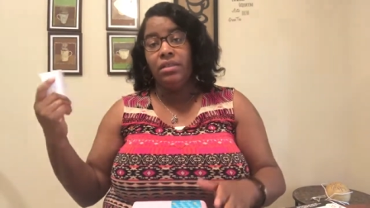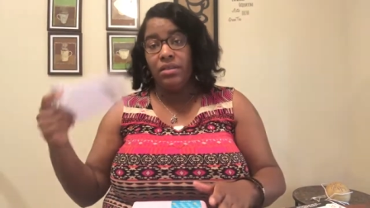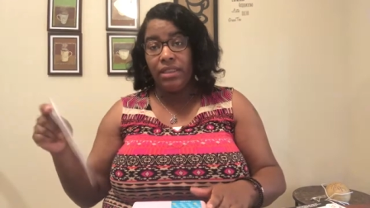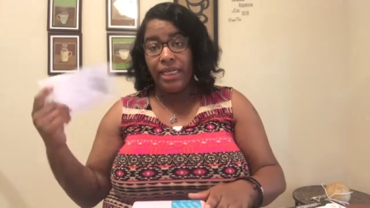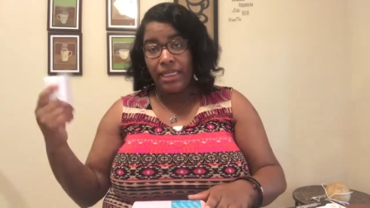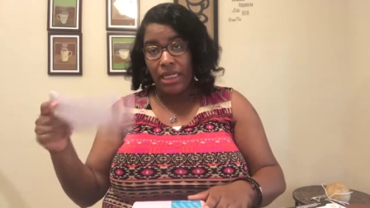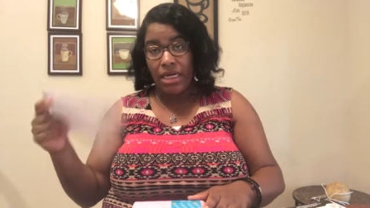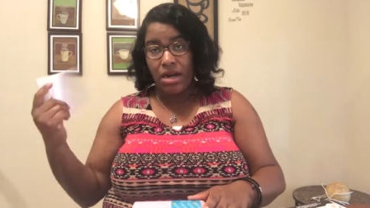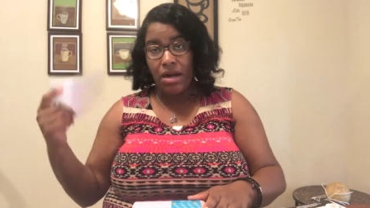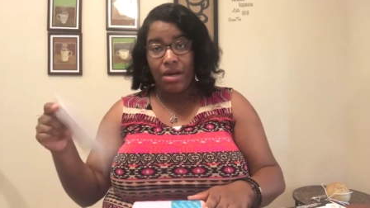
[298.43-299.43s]
cleaning the
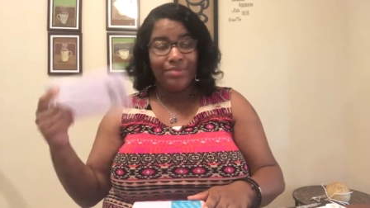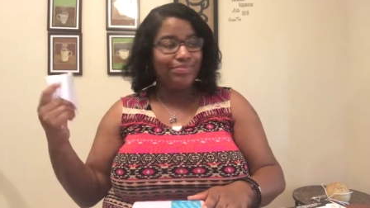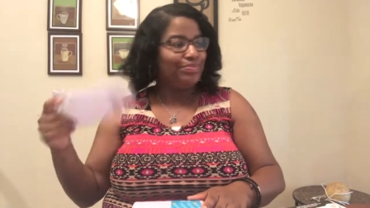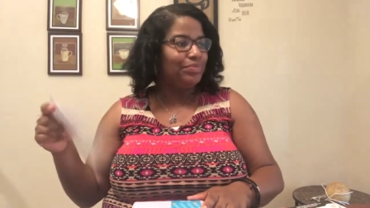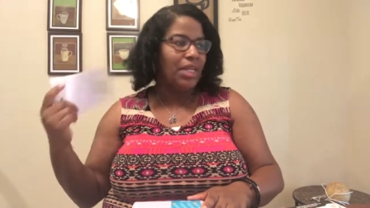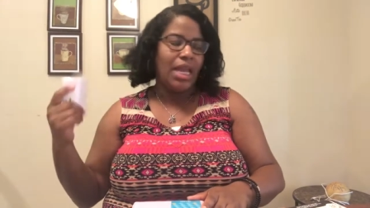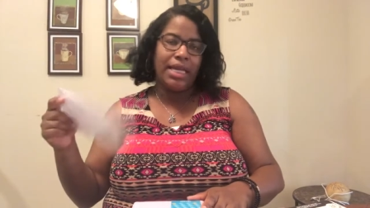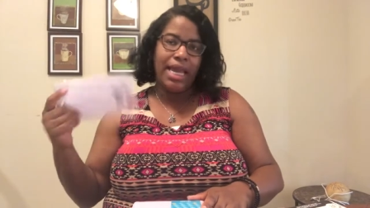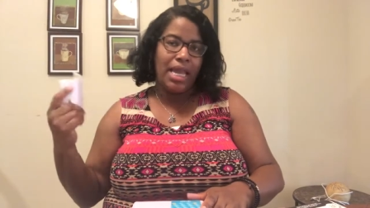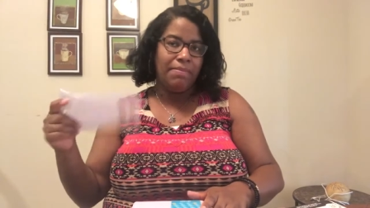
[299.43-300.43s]
car and
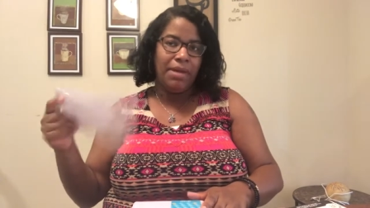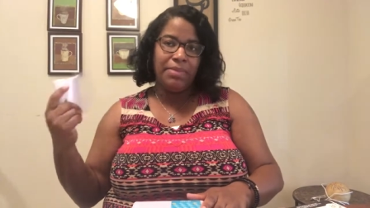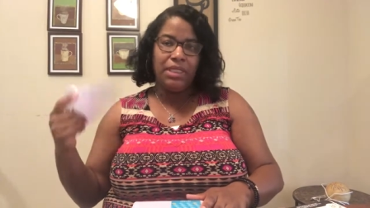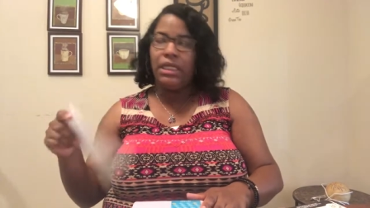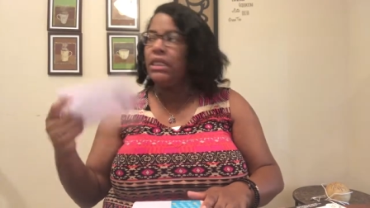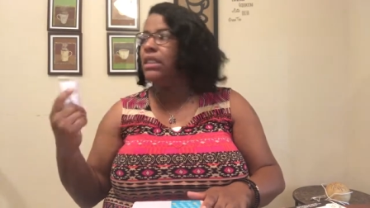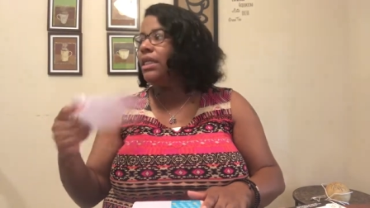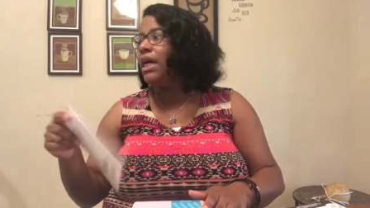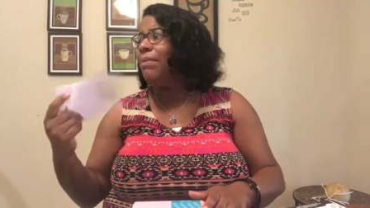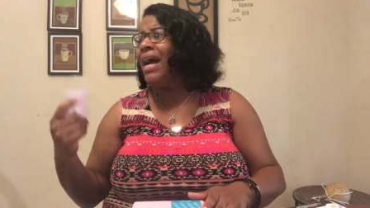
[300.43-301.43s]
came up in here
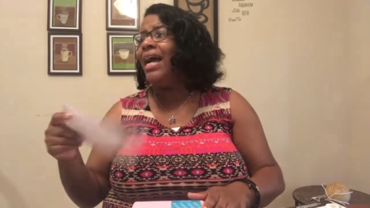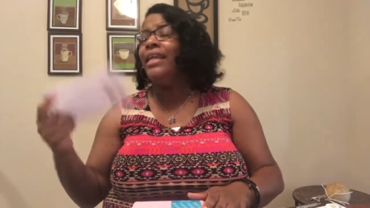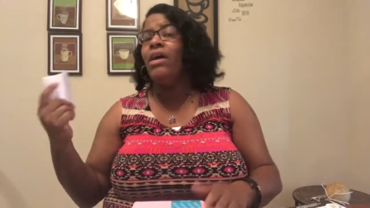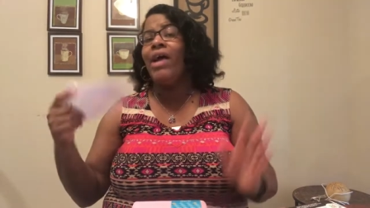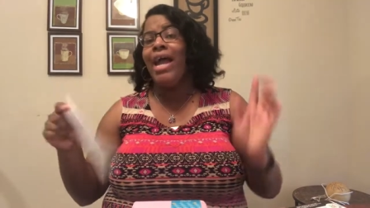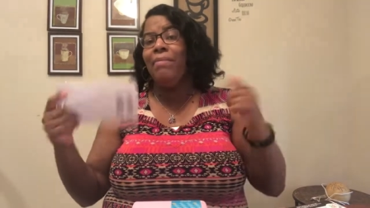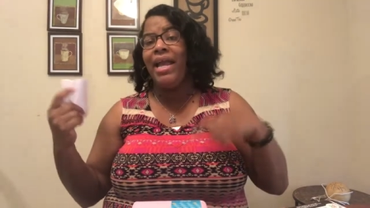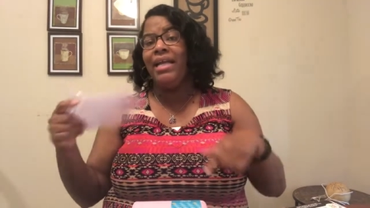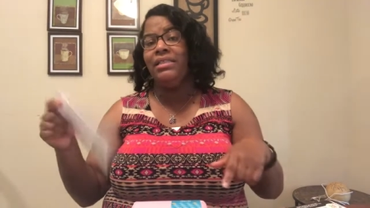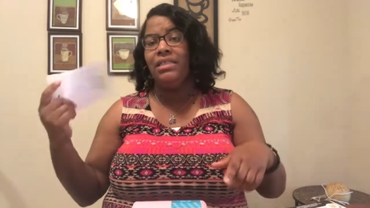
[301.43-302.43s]
and I'm high and I don't have my
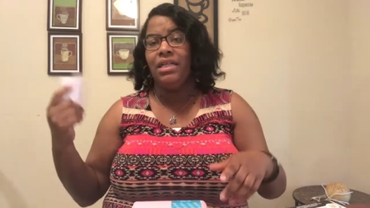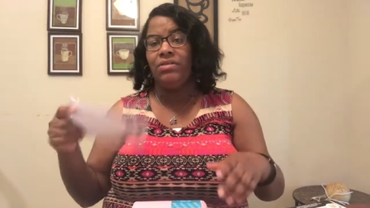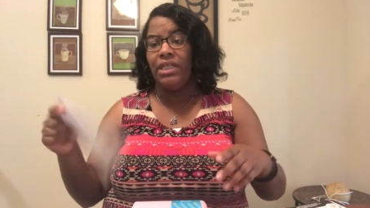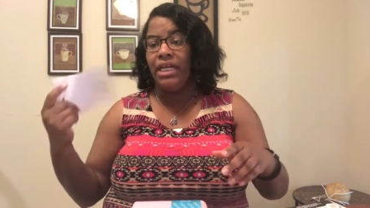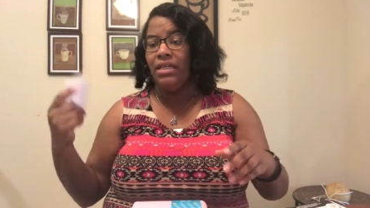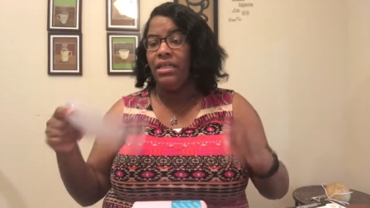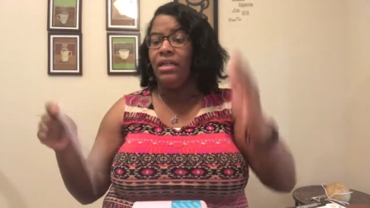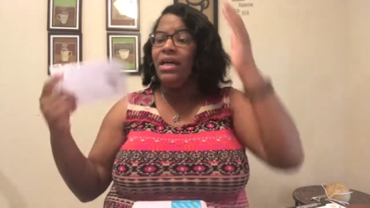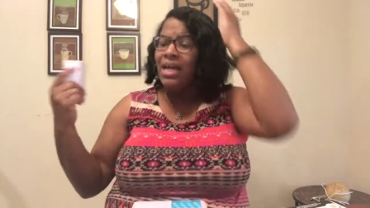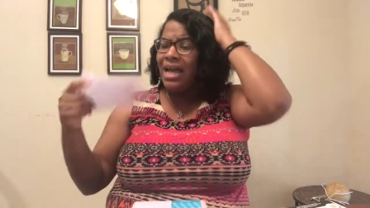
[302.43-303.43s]
AC on down here.
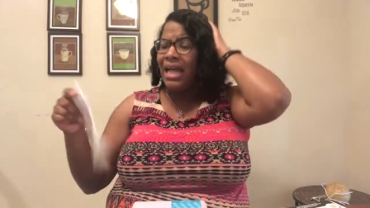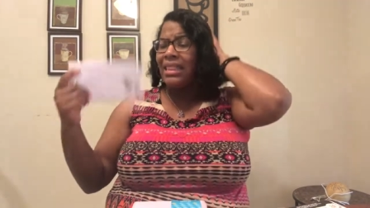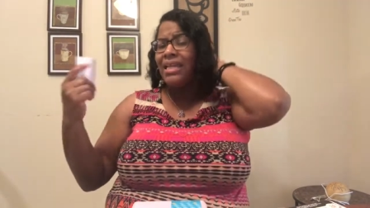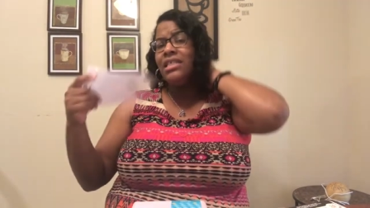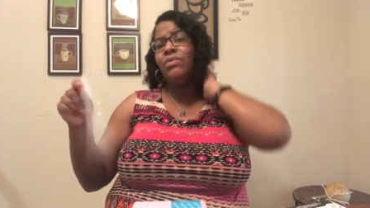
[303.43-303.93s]
I think that's